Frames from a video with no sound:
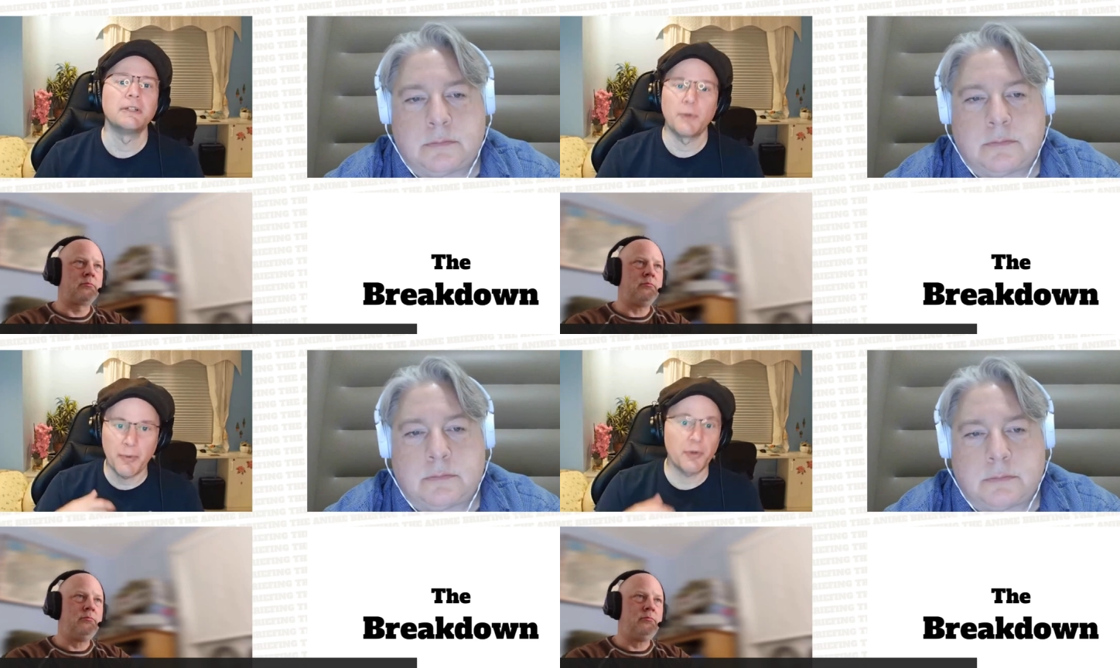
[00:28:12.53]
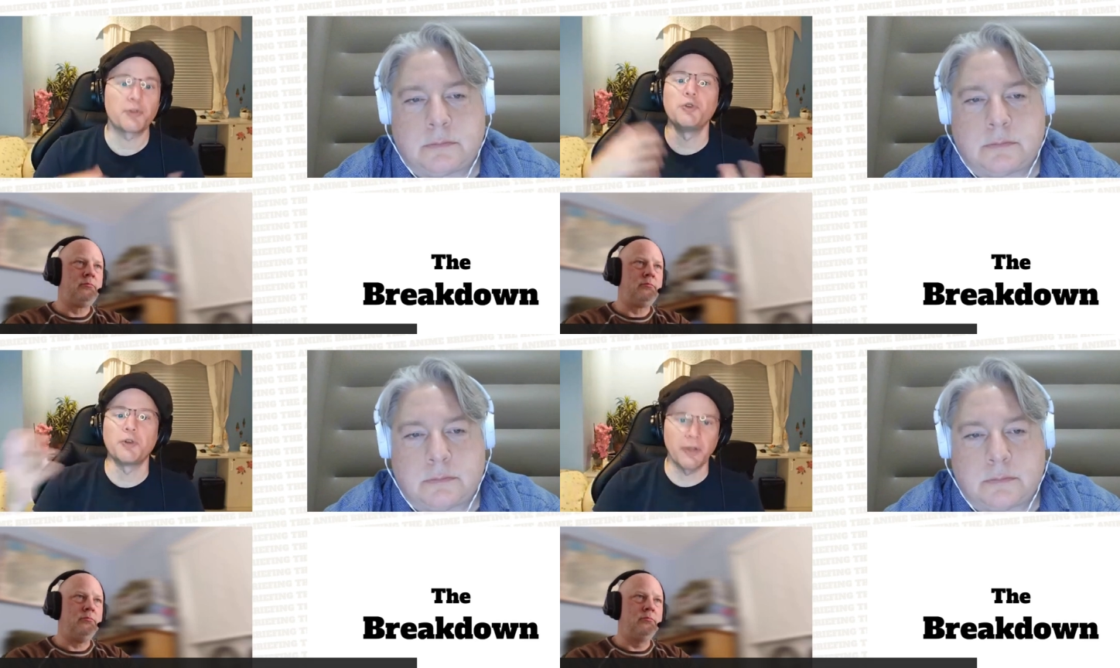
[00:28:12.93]
Speaker 1: People are
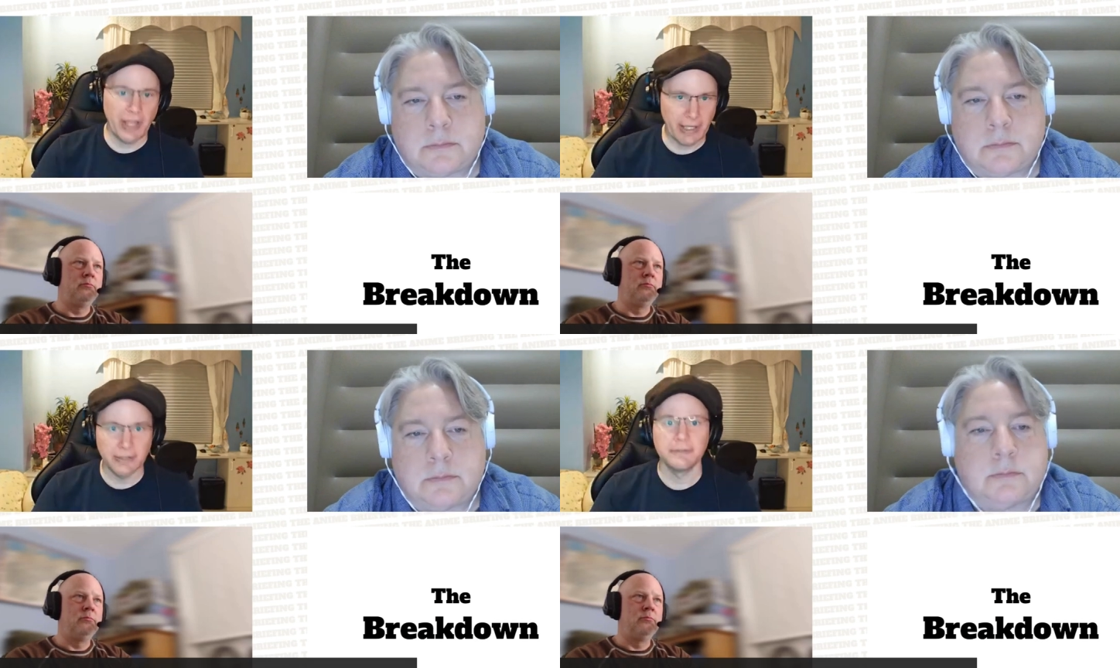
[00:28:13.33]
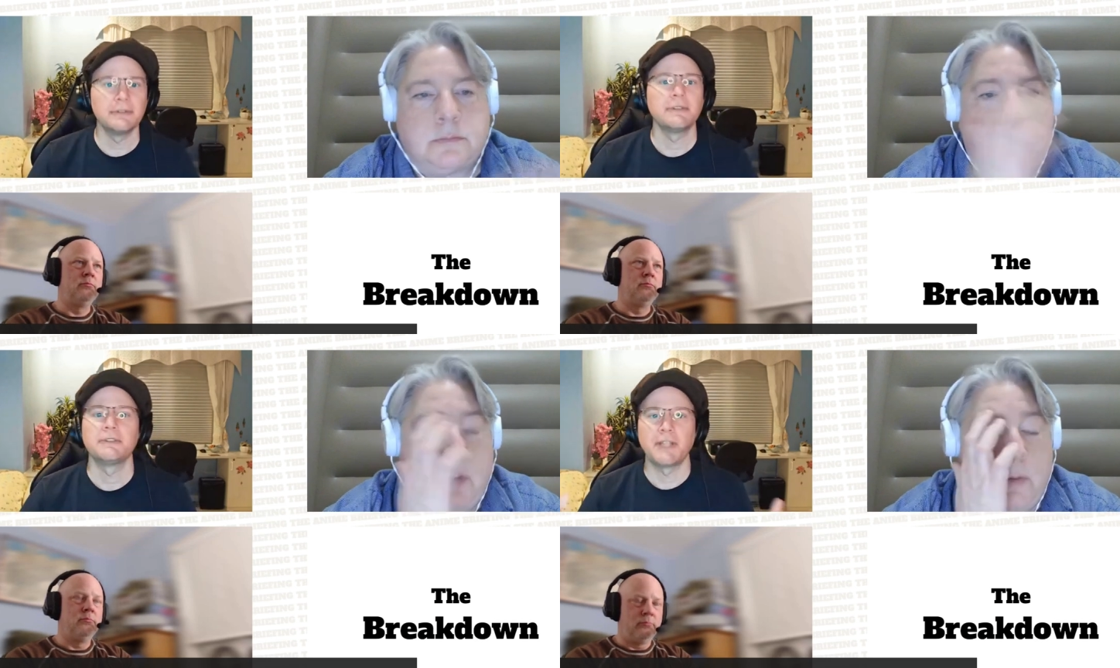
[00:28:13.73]
Googling,
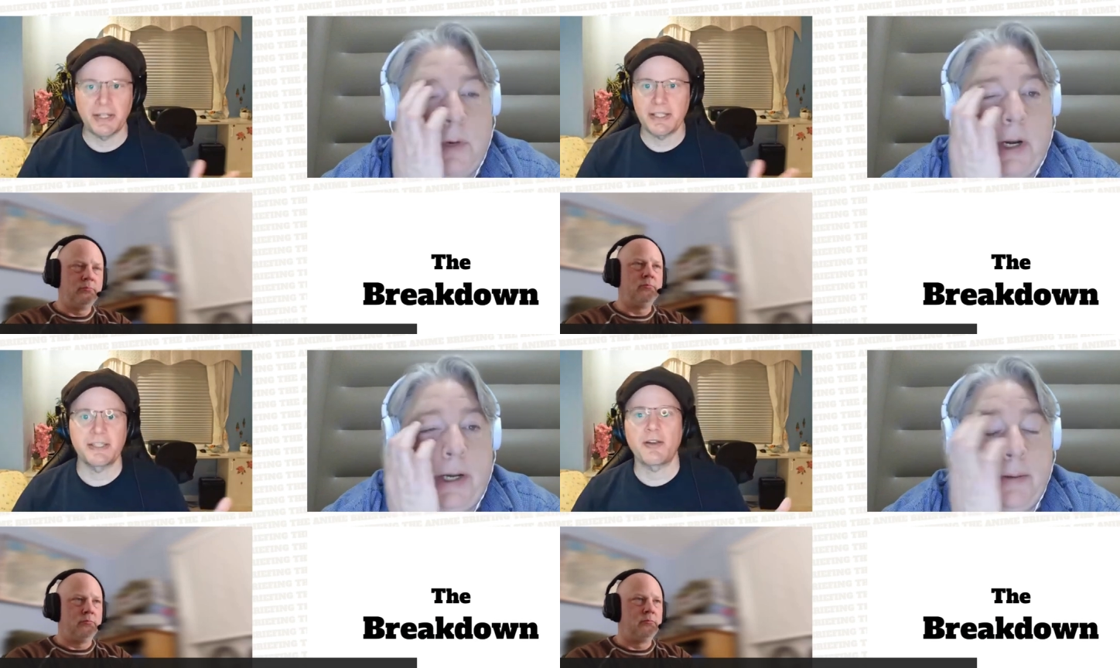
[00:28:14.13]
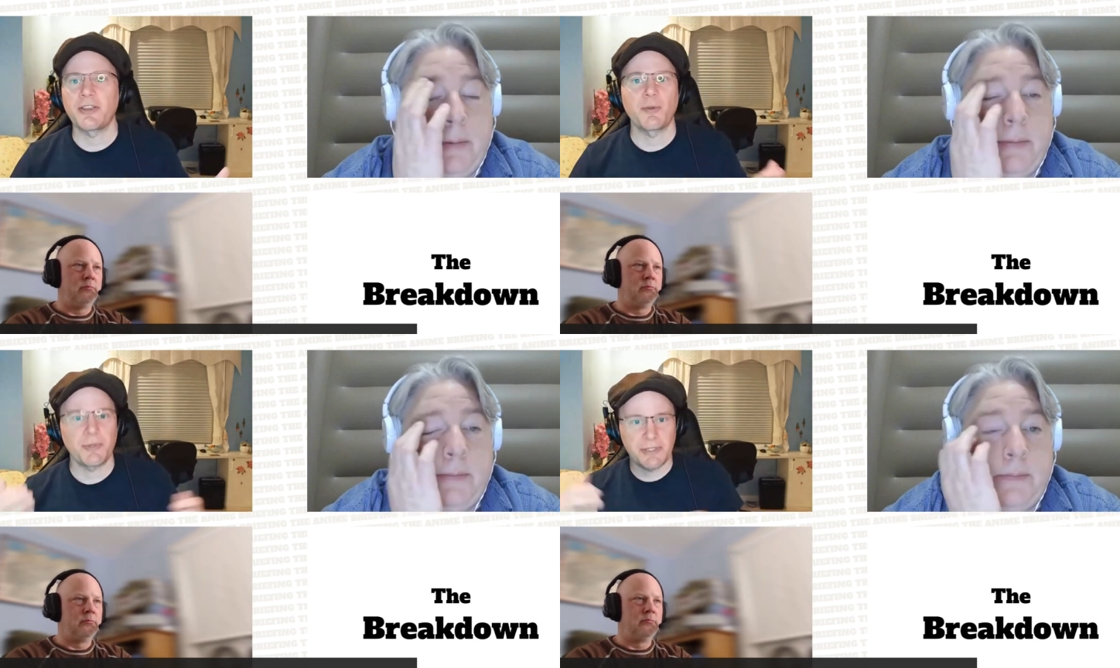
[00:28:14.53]
not right. necessarily
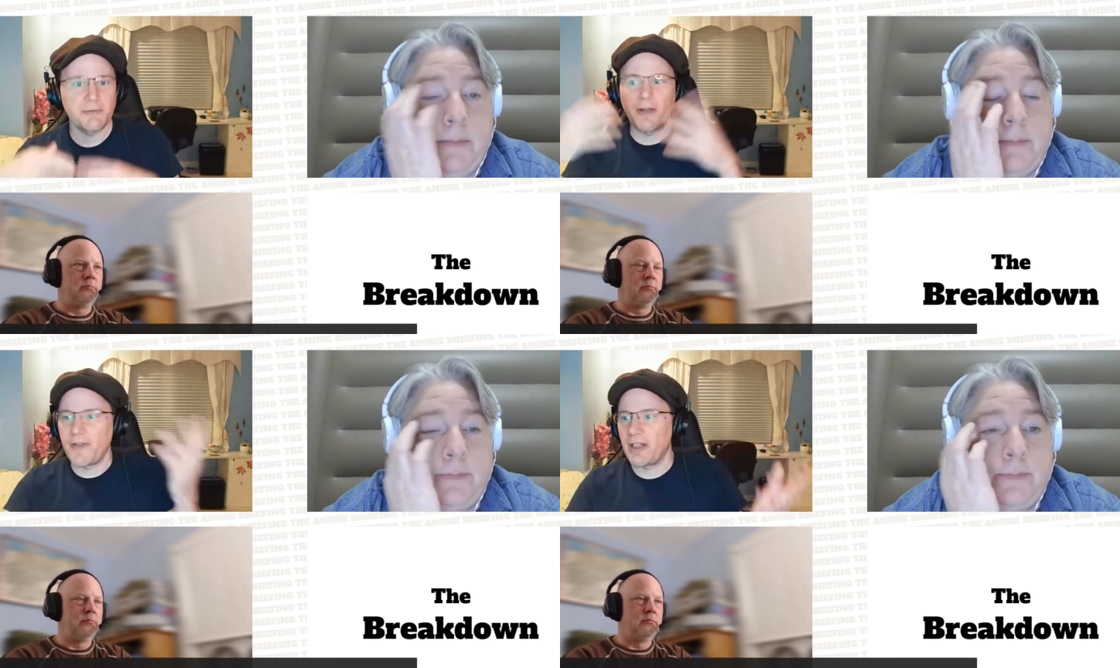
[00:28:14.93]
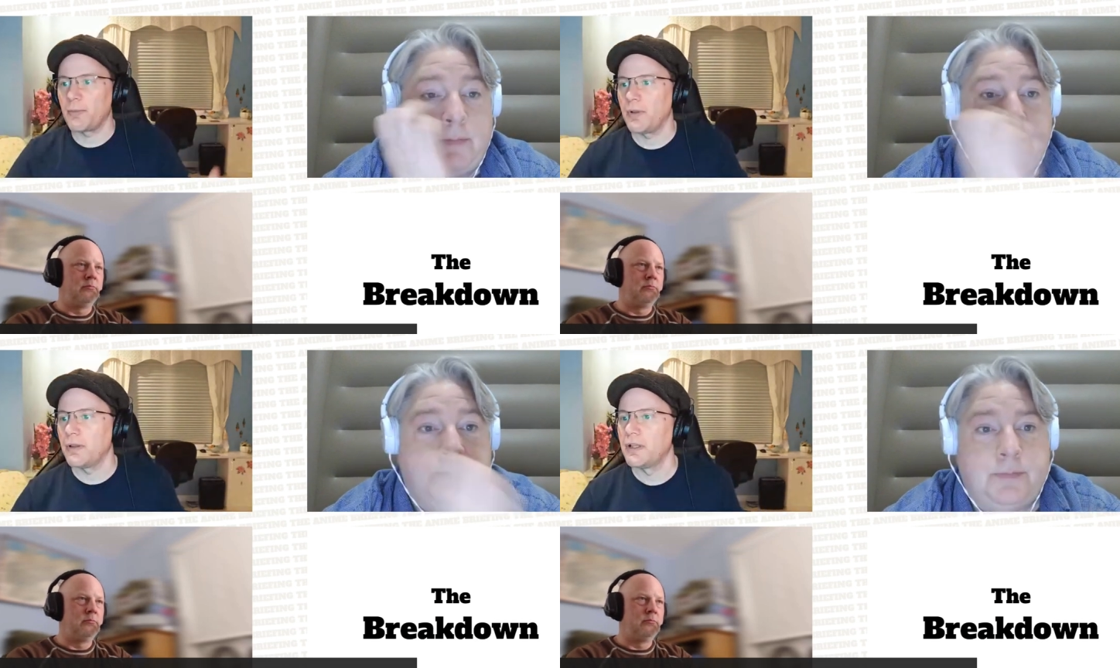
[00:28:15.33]
what's
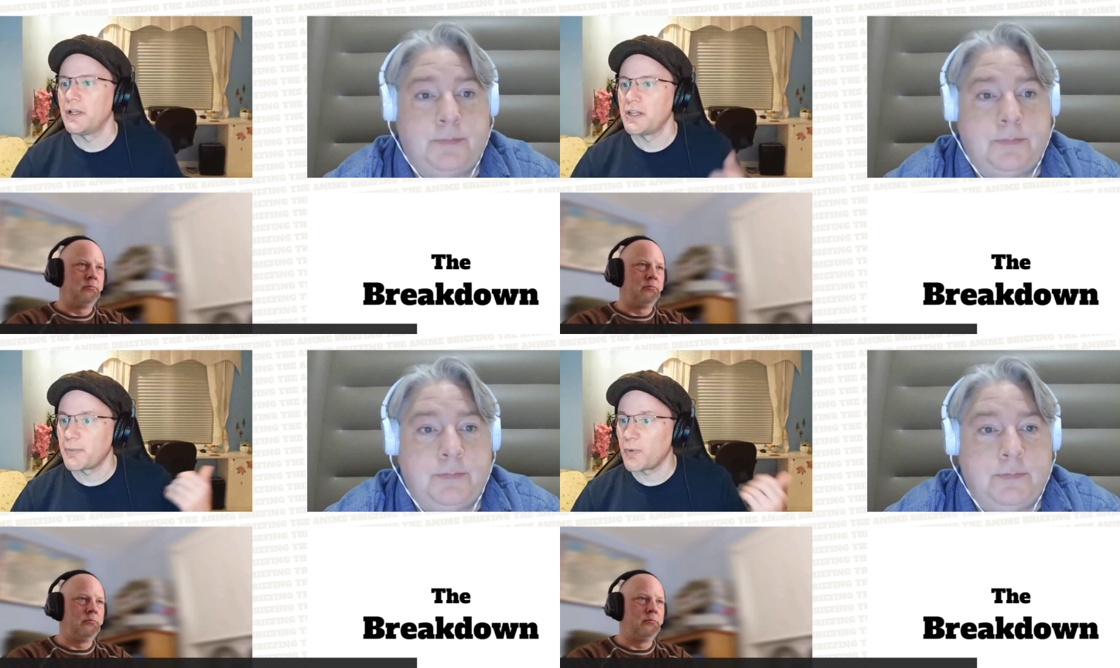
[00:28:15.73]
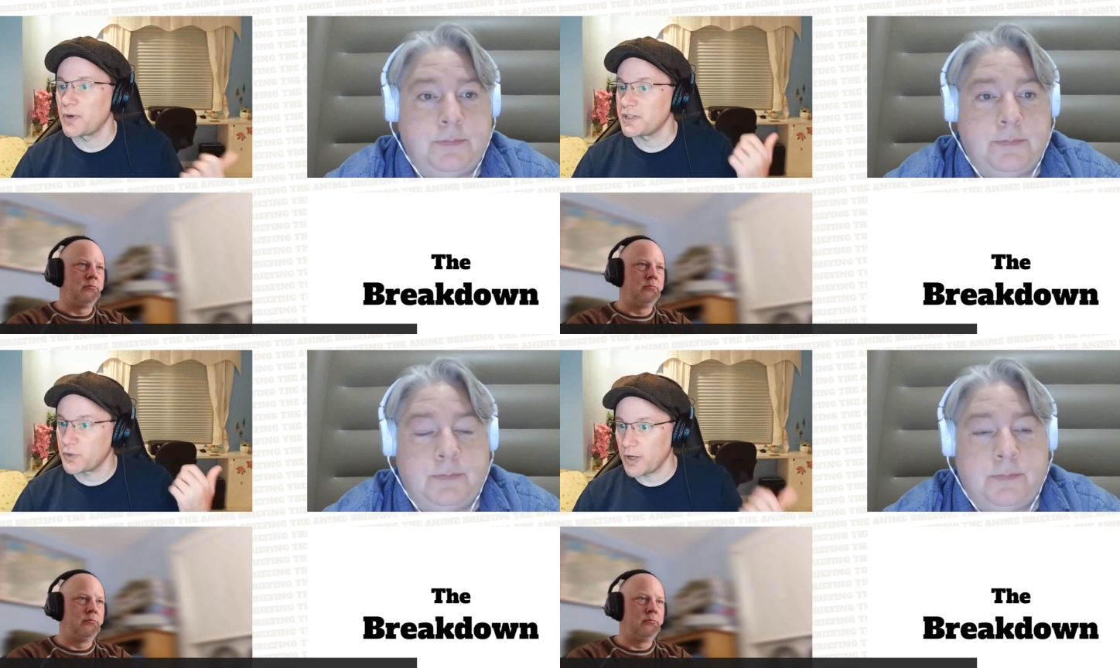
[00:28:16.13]
available. Number one
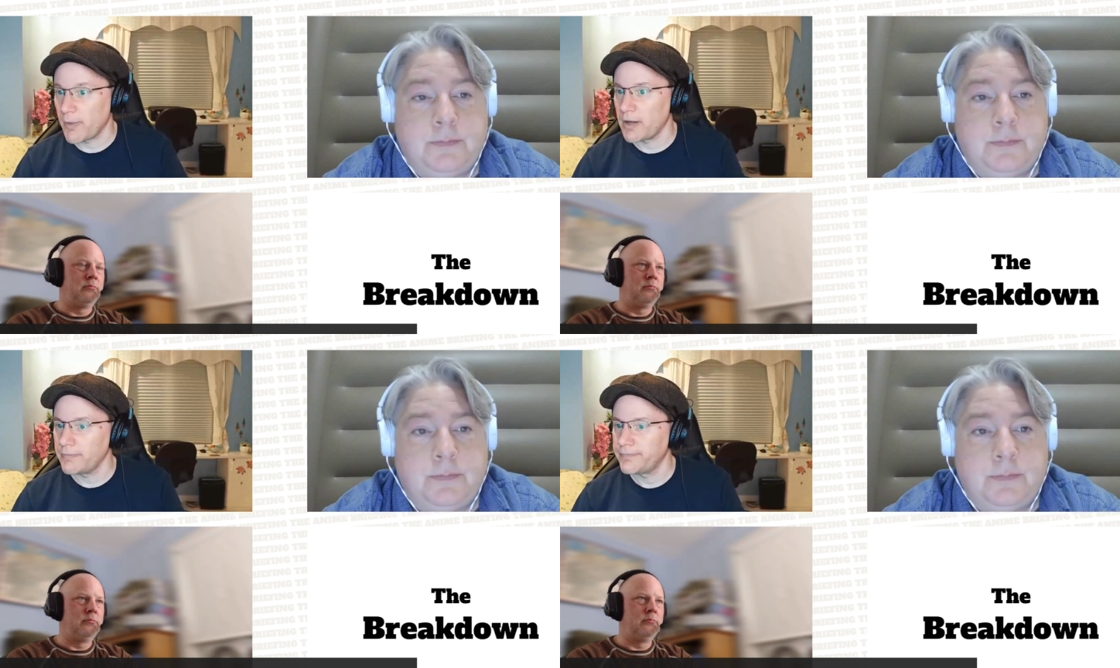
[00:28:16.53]
is Doraemon,